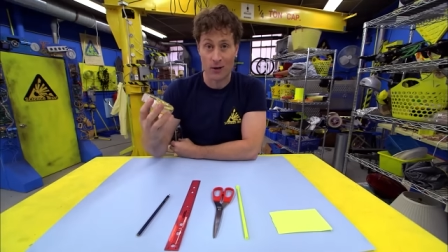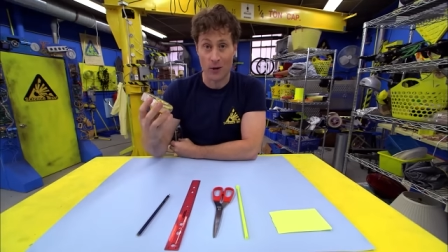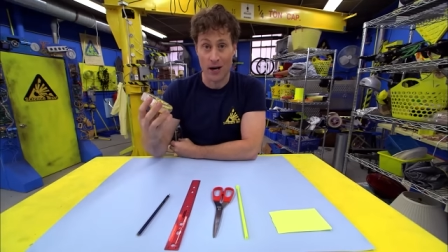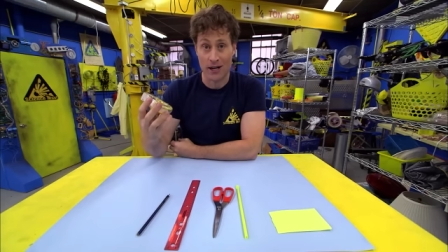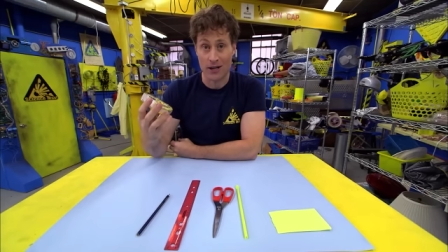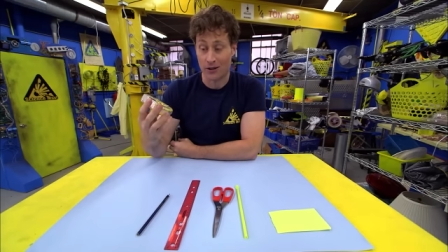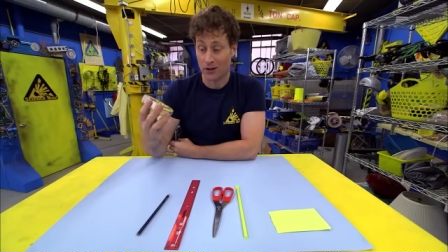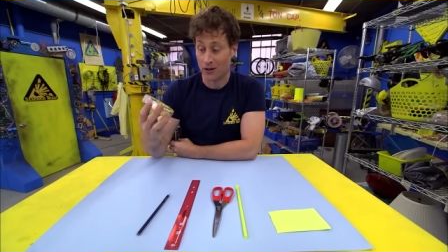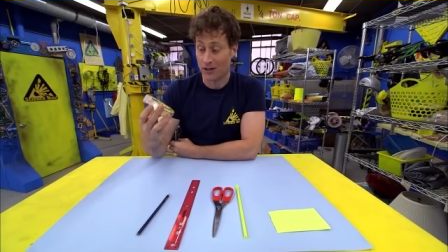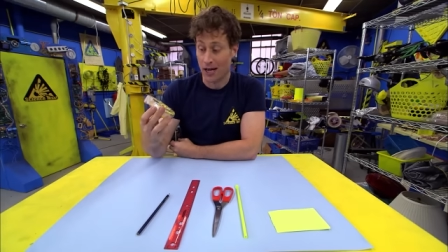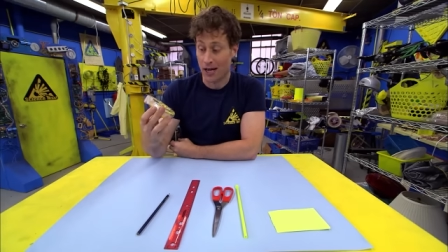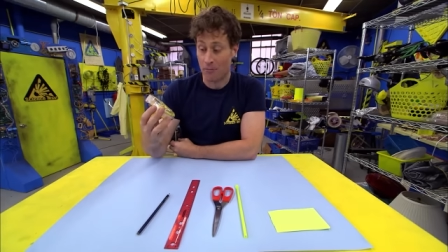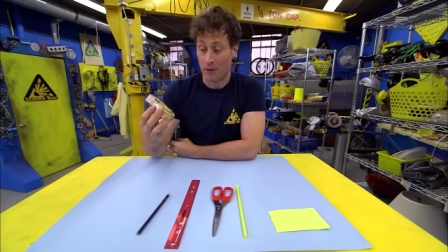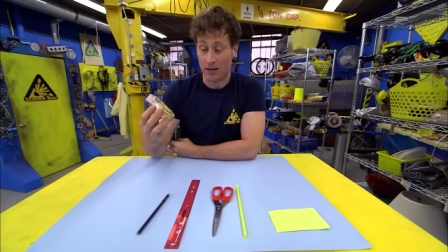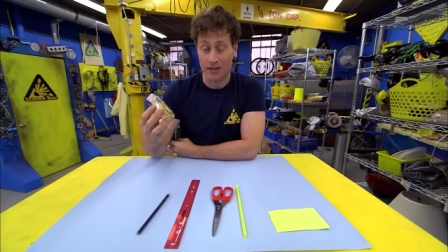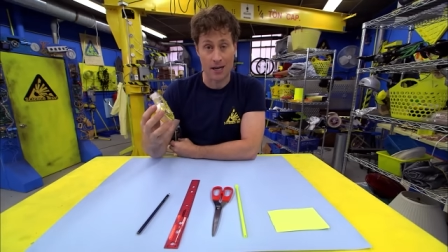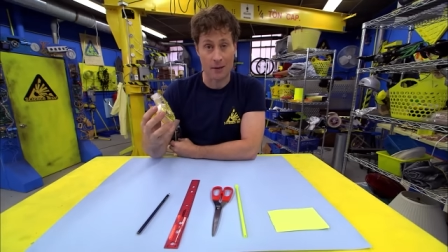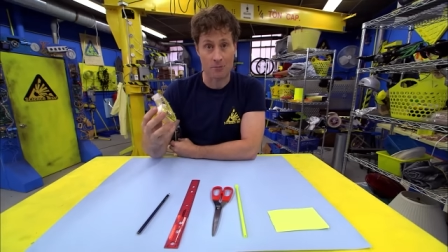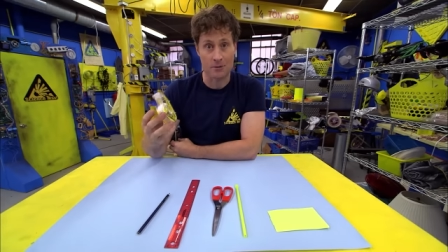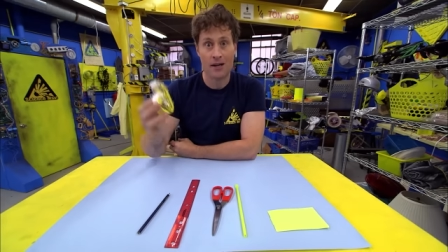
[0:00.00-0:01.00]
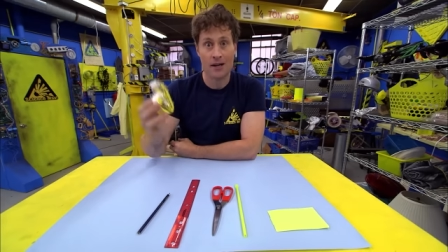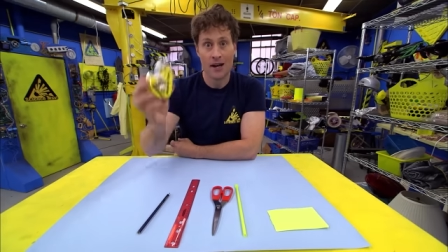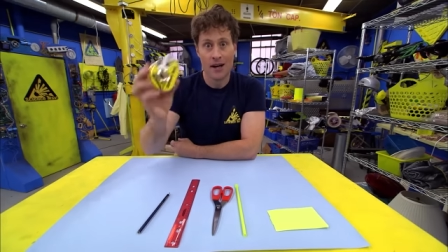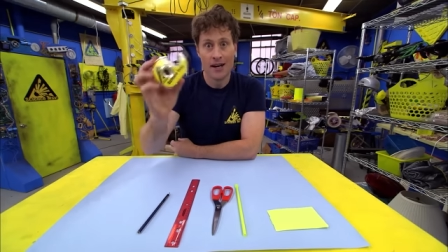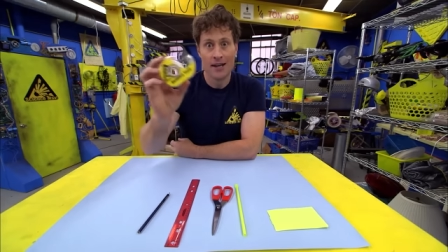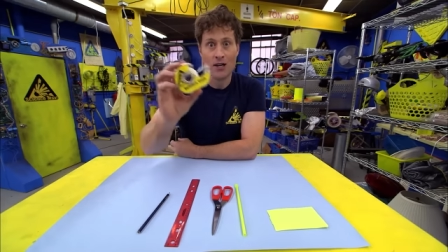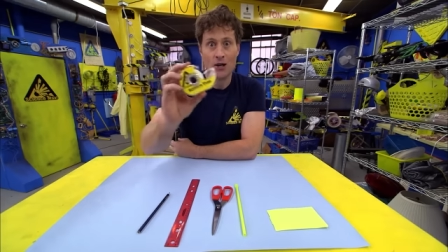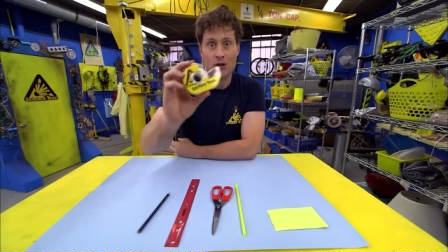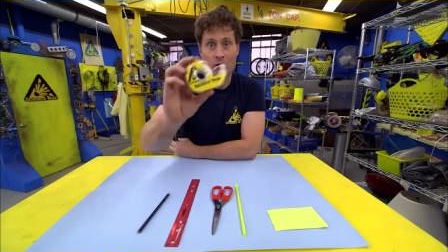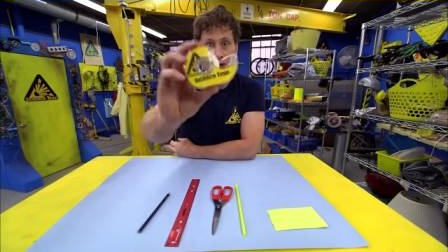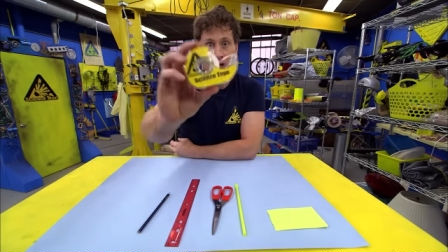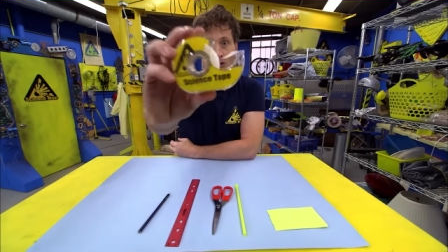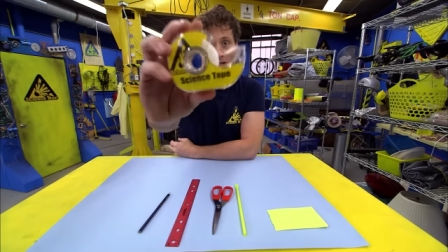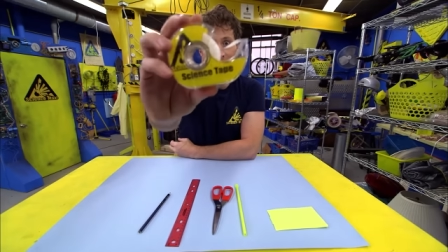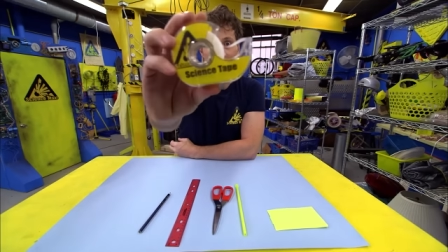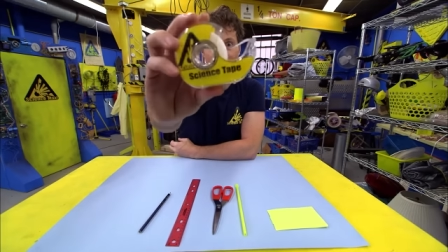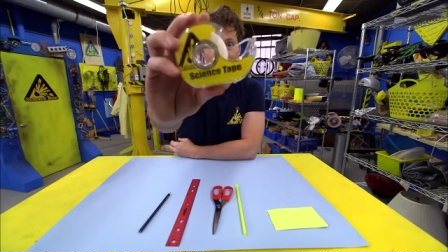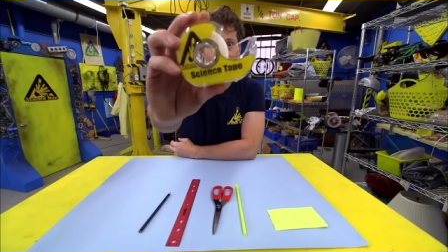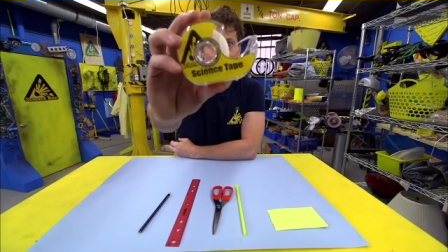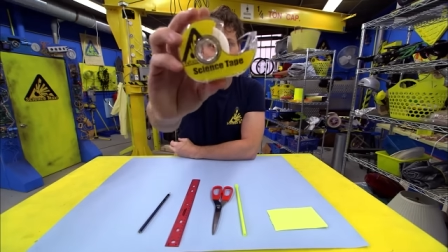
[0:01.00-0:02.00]
like regular tape, except you
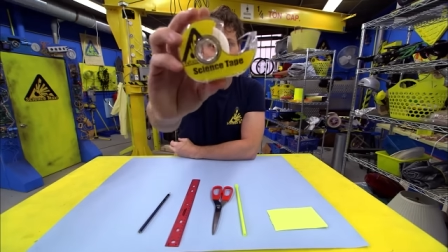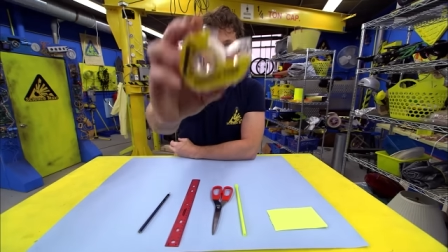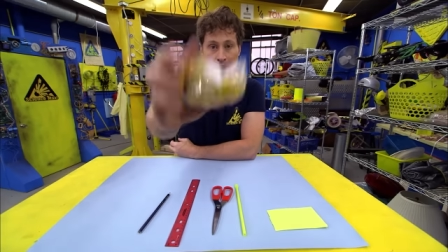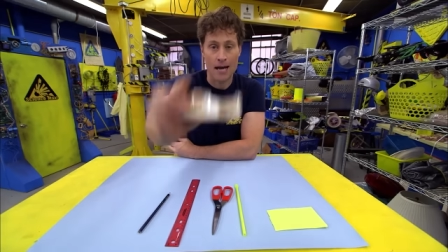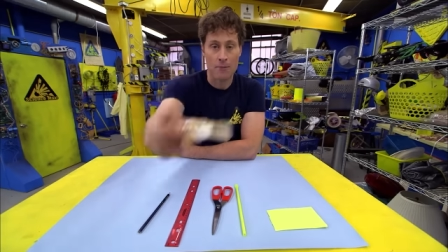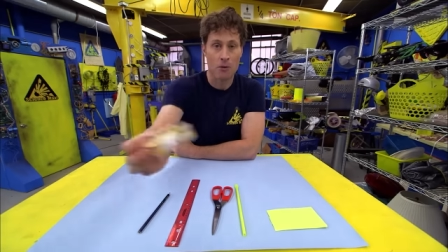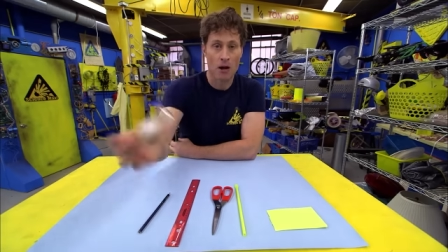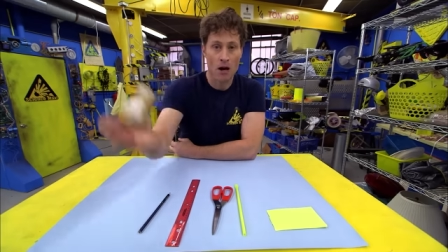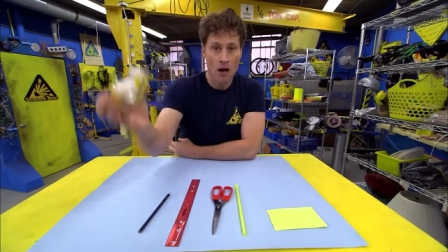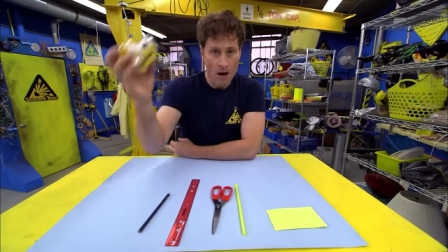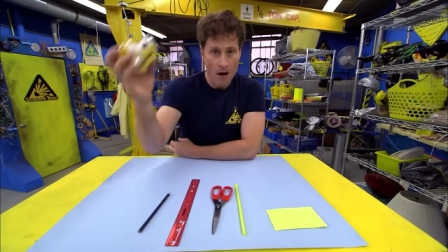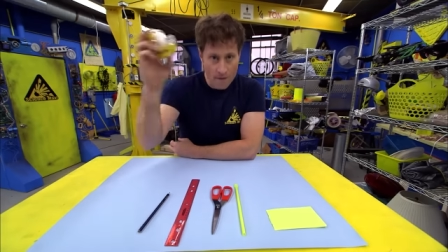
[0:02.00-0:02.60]
use this kind of tape